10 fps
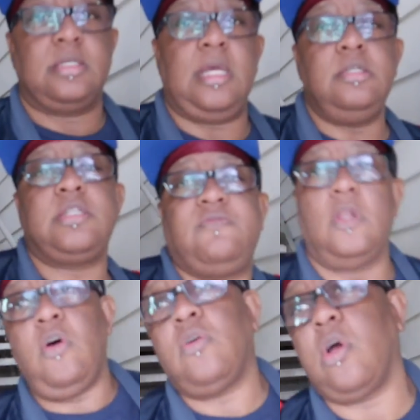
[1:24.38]
Cause I used to
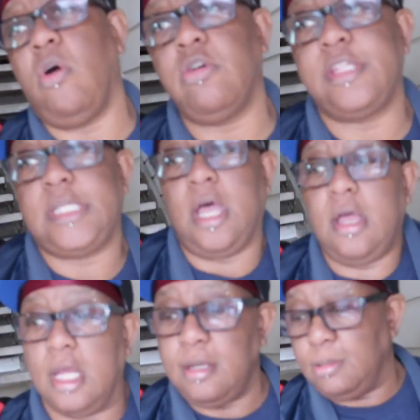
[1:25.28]
vlog all the
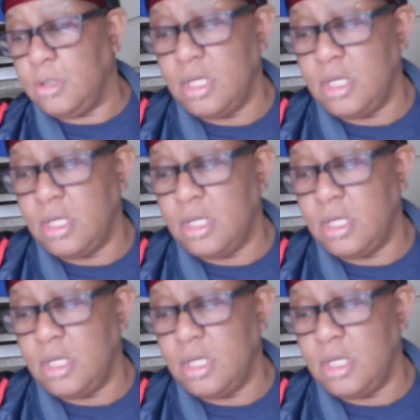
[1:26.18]
time.